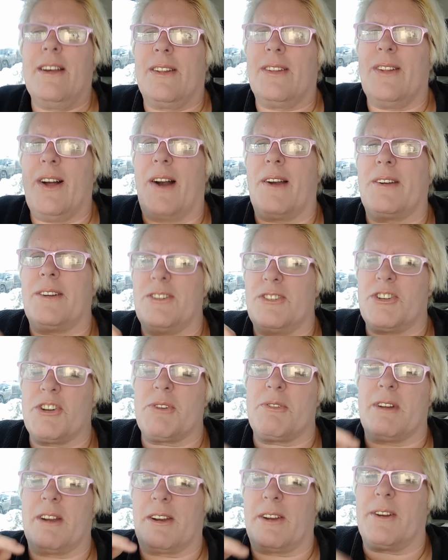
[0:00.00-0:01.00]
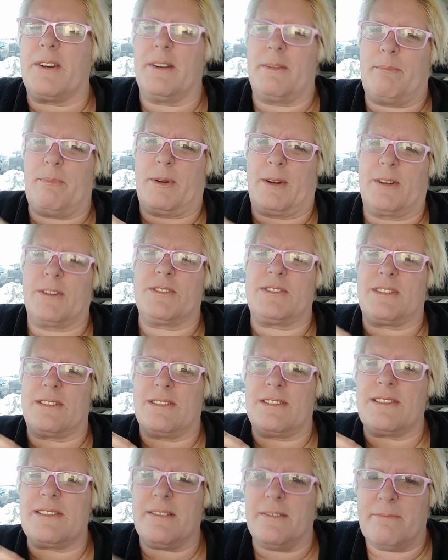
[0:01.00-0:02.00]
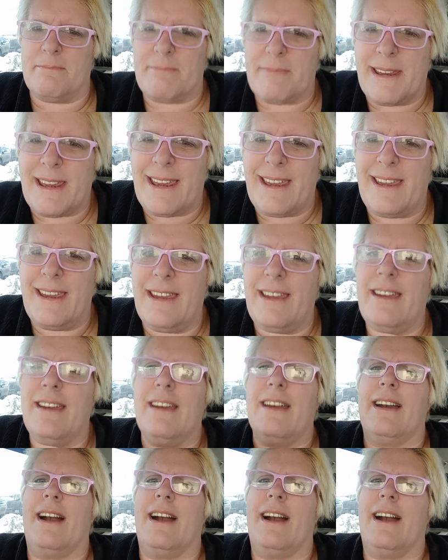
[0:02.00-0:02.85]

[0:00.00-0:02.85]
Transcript: Long as you're a good person to me,